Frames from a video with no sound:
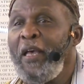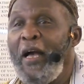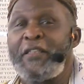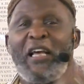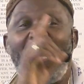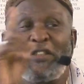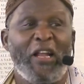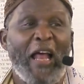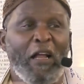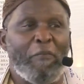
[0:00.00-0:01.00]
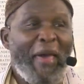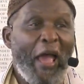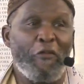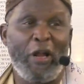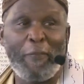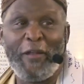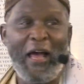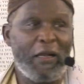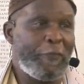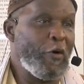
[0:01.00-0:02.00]
Until I saw that little man running up and
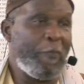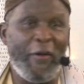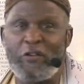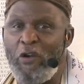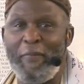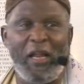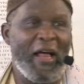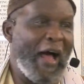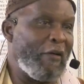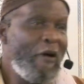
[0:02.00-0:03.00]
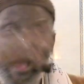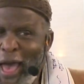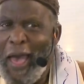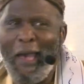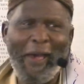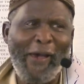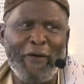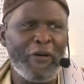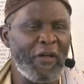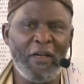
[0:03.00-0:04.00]
down the pulpit, screaming and hollering. Wah!
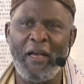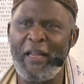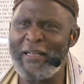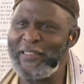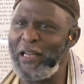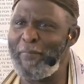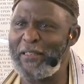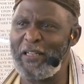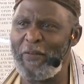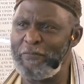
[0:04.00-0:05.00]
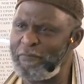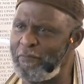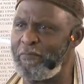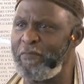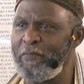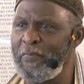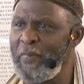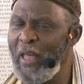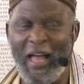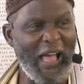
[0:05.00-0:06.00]
And I said to myself,
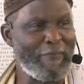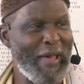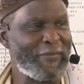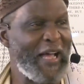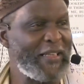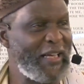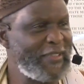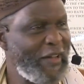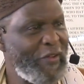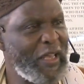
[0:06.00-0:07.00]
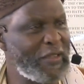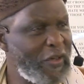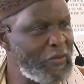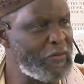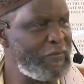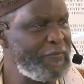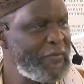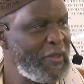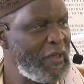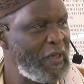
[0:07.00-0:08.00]
I got baptized at 7 years old.
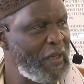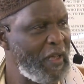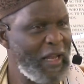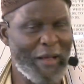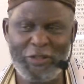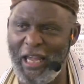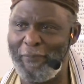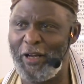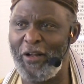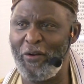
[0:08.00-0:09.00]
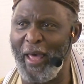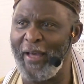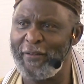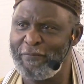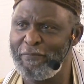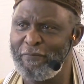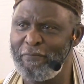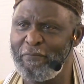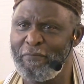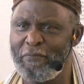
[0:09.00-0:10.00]
And I'm ashamed to do that.
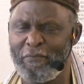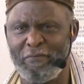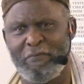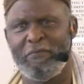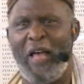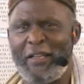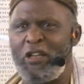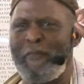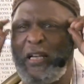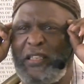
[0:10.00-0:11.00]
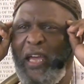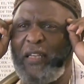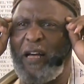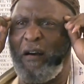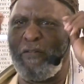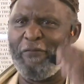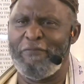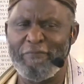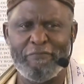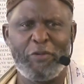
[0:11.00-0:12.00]
I took my shades off,
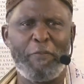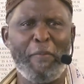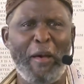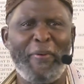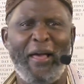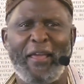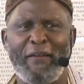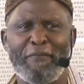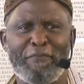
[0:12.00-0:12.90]
put them in my pocket.